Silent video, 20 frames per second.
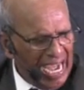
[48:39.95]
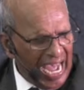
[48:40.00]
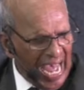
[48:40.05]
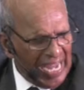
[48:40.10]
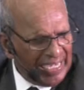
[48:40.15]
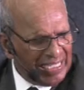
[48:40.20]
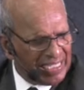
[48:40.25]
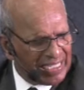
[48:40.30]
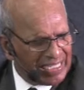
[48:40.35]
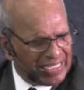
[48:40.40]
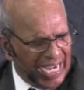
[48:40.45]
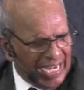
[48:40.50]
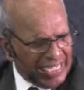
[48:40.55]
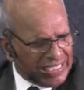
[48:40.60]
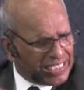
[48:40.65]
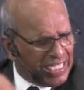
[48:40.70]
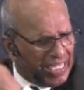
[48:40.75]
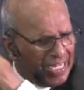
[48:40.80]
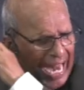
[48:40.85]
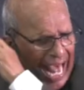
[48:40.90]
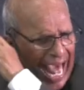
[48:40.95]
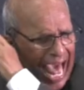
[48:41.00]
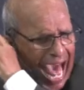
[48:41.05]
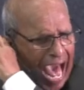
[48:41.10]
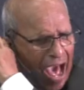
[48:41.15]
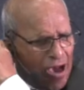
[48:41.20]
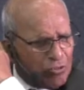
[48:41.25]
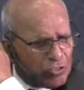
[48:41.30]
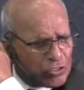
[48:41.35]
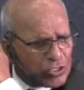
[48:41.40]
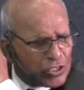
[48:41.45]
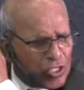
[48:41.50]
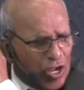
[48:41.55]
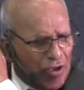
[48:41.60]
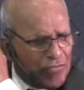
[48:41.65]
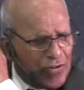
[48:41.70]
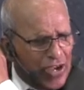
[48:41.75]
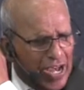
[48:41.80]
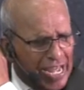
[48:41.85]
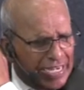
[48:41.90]
and get her out
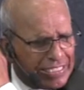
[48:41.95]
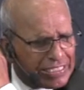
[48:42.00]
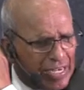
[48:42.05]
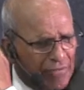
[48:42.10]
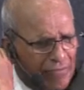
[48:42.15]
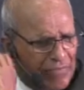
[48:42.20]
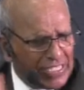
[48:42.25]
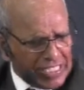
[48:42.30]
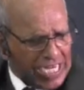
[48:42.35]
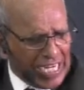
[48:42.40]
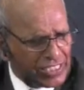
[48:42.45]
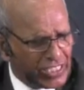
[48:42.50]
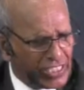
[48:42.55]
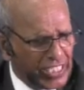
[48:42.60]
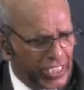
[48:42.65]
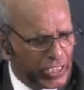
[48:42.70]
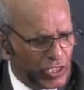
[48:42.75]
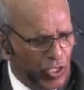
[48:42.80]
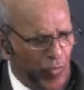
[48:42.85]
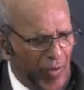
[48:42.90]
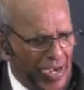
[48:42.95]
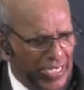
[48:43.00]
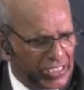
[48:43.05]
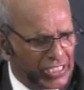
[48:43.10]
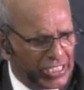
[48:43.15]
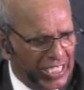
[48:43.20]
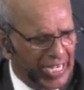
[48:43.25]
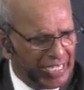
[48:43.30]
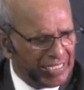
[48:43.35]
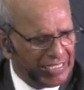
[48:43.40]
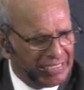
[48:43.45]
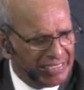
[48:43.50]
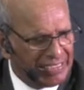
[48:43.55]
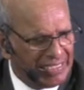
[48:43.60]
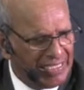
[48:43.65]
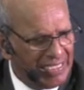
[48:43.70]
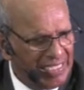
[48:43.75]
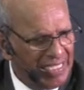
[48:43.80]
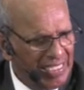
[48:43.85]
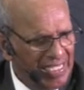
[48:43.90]
of her difficult
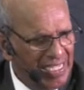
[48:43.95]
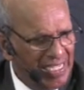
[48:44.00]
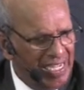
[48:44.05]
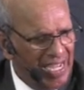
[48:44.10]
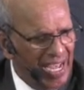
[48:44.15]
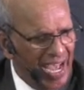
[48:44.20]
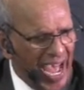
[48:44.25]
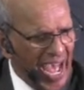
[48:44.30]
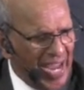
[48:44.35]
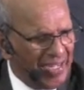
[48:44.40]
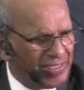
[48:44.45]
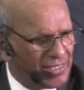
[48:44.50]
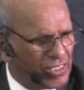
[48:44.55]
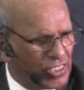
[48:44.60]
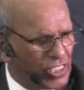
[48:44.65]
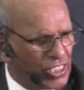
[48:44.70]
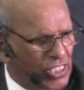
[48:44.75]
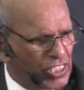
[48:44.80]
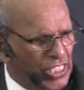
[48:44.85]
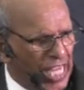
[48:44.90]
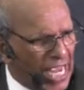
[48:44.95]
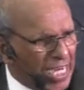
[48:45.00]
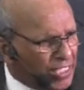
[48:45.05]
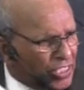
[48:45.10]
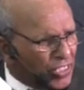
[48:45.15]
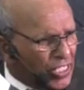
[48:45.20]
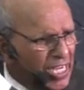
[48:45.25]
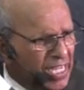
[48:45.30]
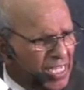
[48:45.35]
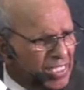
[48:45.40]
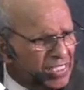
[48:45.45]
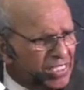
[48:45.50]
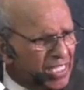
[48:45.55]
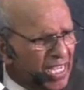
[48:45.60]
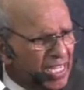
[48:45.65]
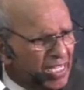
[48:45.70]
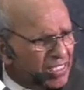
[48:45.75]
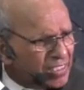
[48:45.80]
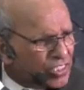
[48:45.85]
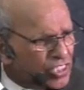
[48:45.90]
situation and set
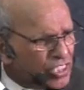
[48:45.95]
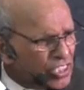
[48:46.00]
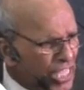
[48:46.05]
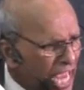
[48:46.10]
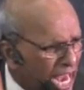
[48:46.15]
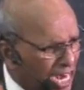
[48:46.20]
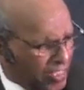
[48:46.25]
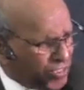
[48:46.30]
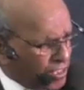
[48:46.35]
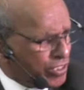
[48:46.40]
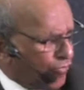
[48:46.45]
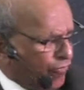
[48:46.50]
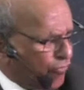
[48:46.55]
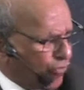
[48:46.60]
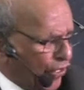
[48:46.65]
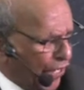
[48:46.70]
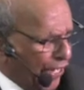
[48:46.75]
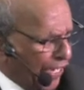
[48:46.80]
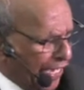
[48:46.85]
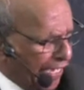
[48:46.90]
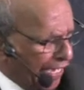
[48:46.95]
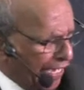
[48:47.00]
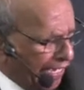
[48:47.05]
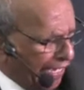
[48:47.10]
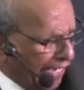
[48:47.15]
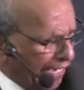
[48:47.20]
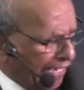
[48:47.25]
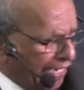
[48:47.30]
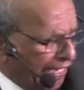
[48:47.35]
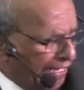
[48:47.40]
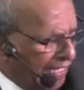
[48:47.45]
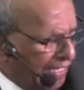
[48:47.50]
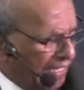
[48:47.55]
her sons free